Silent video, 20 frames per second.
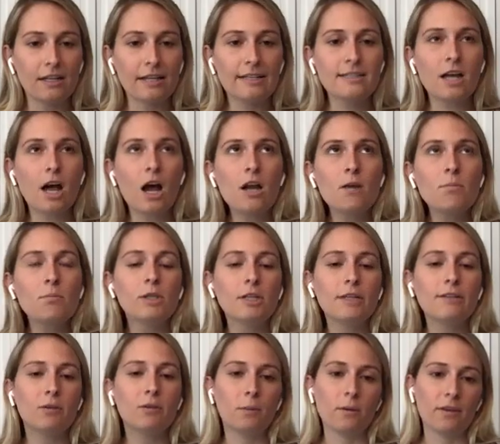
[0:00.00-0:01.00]
You know, it
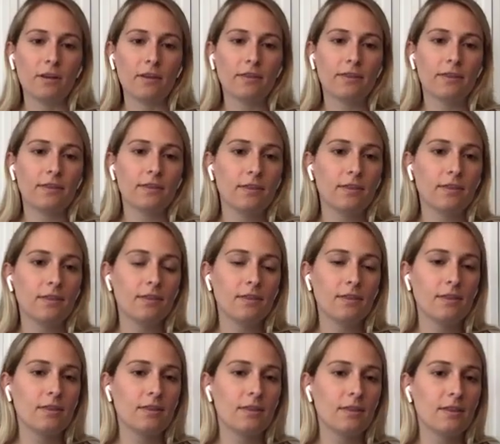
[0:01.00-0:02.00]

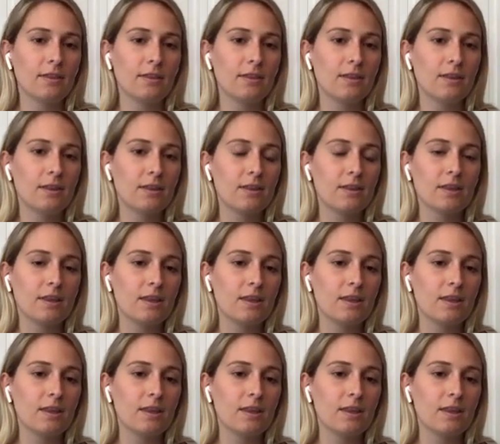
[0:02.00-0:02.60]
just looks dumb, you